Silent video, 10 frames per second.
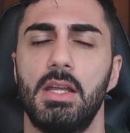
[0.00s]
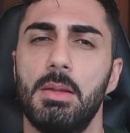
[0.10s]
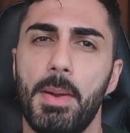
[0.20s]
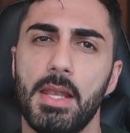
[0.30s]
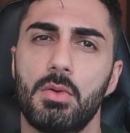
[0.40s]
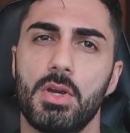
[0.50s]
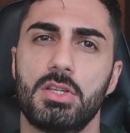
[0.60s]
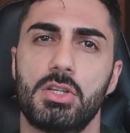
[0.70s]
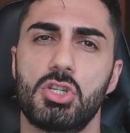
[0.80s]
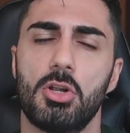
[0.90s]
Independent
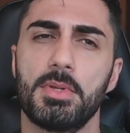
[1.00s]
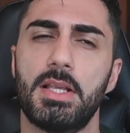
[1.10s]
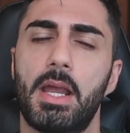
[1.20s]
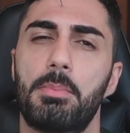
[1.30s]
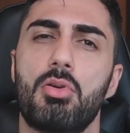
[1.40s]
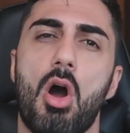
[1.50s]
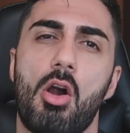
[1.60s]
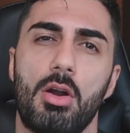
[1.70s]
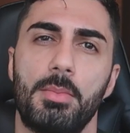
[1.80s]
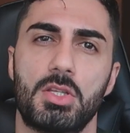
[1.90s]
research is almost like a
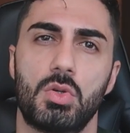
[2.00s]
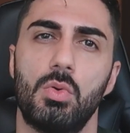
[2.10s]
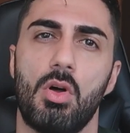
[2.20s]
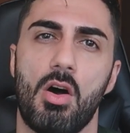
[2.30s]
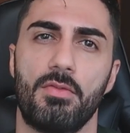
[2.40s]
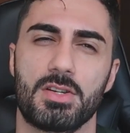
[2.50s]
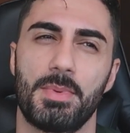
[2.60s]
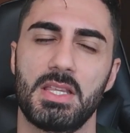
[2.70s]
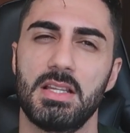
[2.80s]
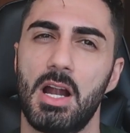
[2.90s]
program the school offers,
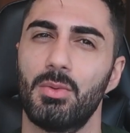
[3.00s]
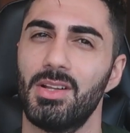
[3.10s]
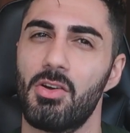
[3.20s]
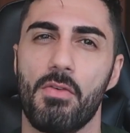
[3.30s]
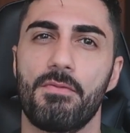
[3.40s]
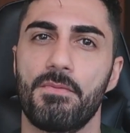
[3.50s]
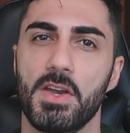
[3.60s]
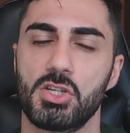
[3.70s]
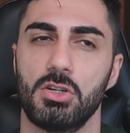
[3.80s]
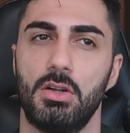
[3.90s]
but it's not really
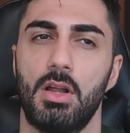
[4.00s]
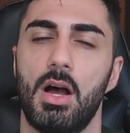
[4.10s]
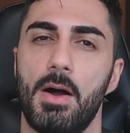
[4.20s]
official.